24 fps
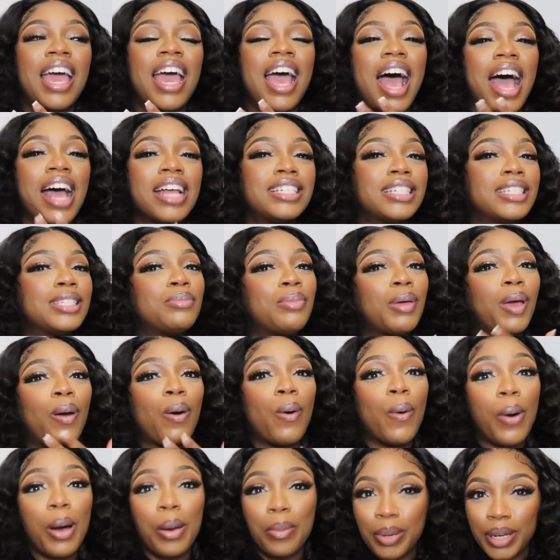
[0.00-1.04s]
i just been
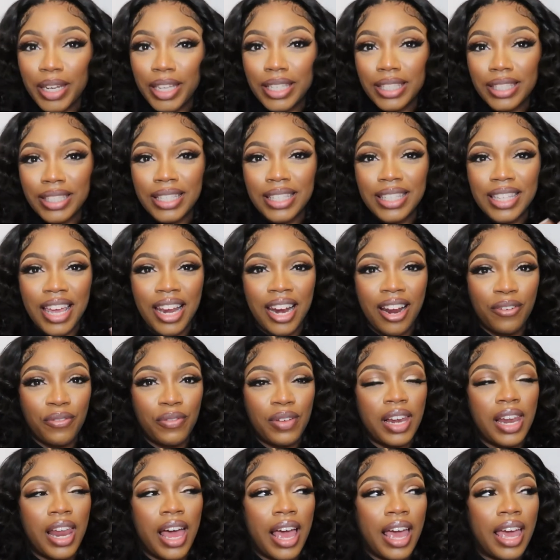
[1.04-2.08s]
going places and i
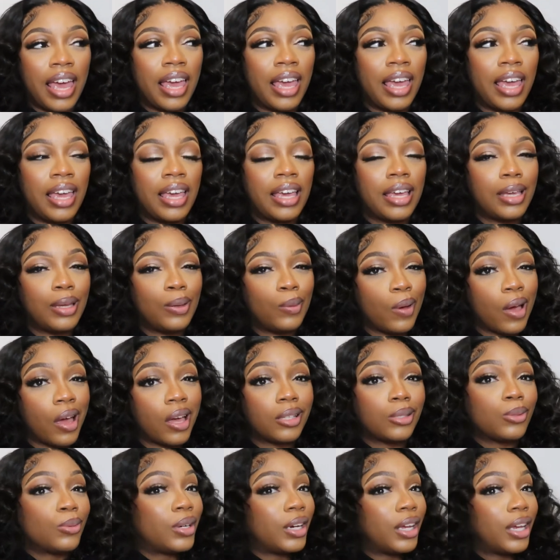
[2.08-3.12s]
feel like you guys
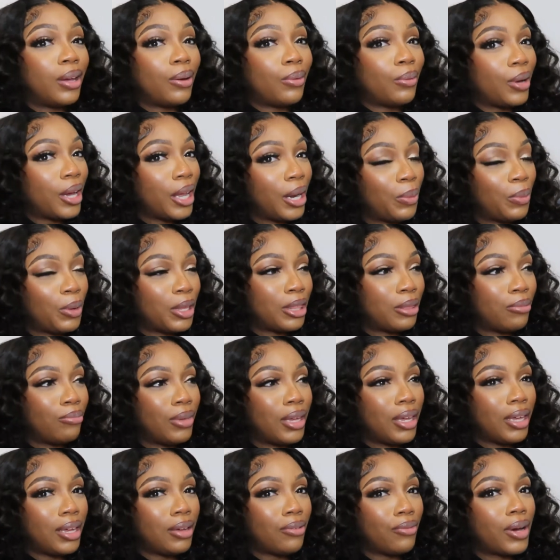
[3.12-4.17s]
want to get ready with
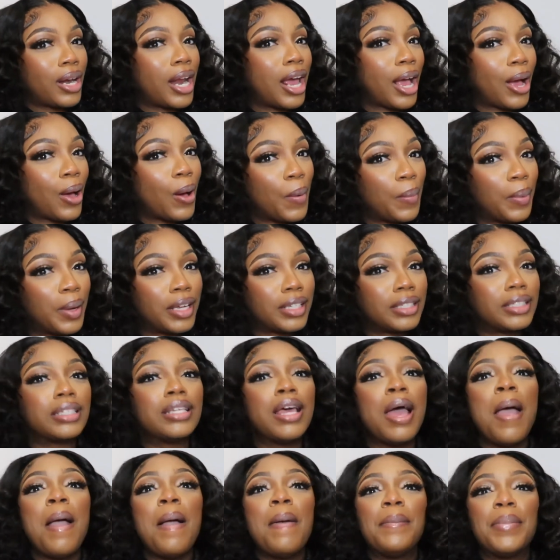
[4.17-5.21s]
me when i go places
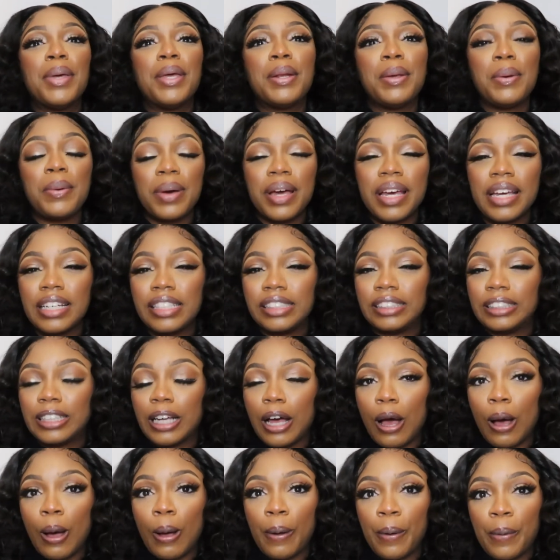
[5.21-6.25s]
but anyways
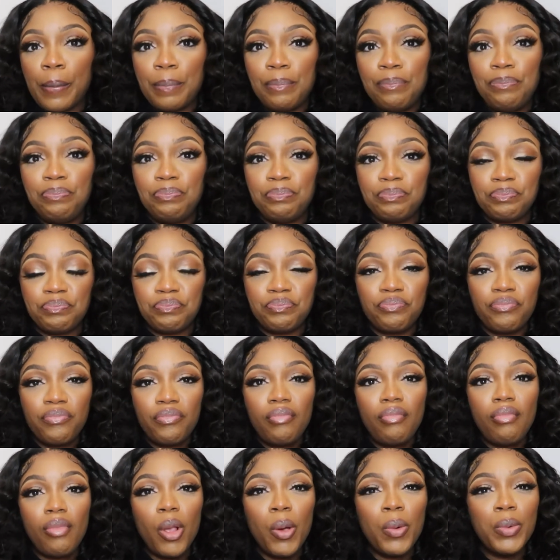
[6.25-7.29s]
um
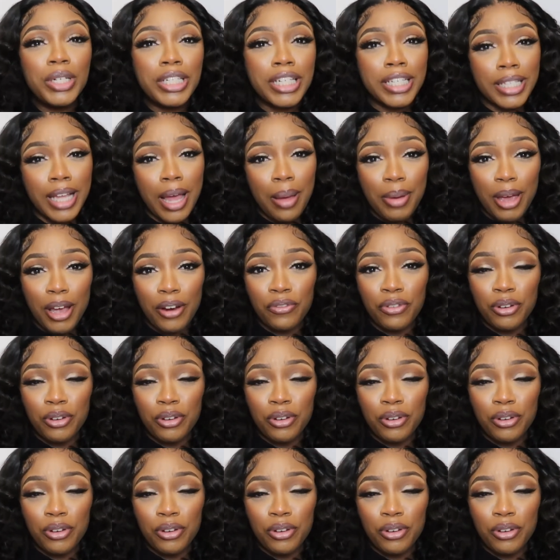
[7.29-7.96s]
we just got back